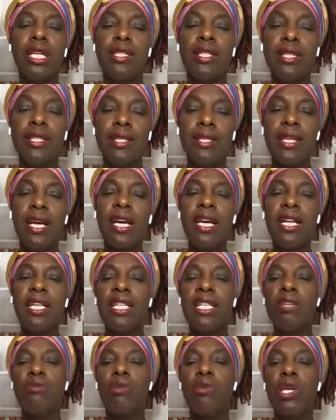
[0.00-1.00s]
In
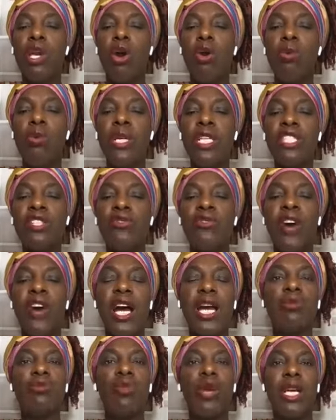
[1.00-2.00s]
society, we always
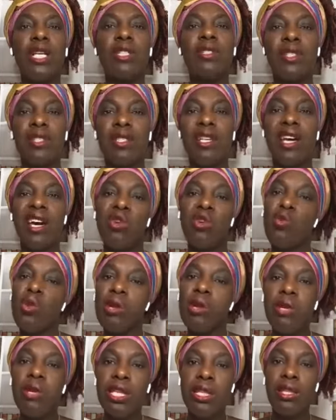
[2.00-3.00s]
find ways to tell
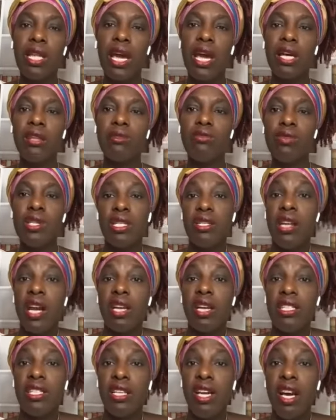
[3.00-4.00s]
women that we're
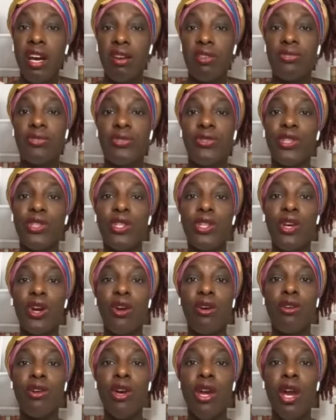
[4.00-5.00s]
not enough. You
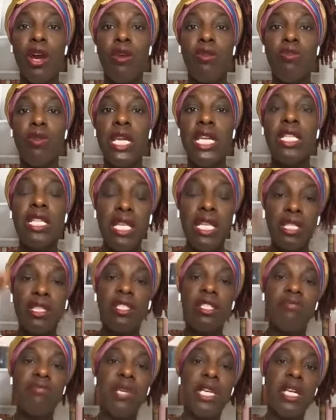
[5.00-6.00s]
know, we
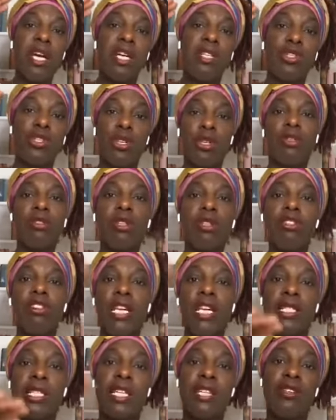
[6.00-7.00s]
need to be a certain
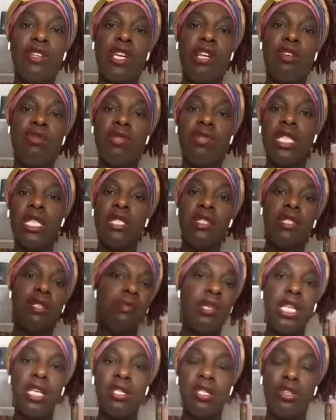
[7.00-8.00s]
criteria. We need
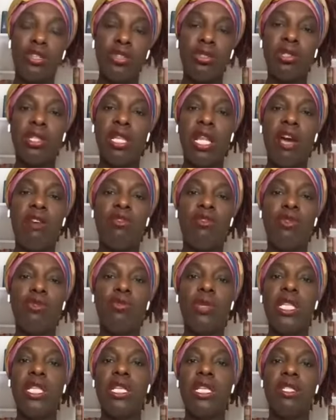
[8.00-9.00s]
to be a certain
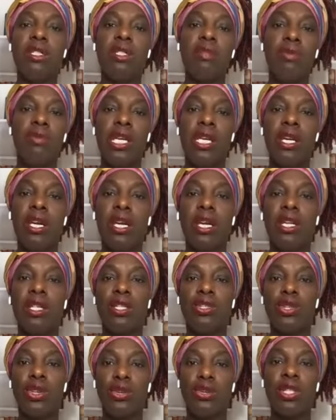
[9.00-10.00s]
level. We need to be a
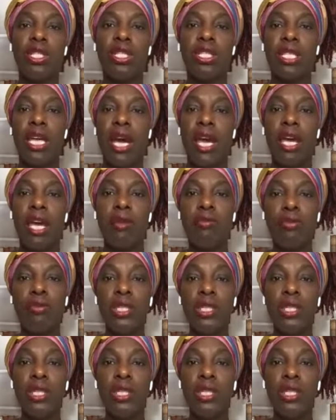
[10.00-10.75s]
certain type.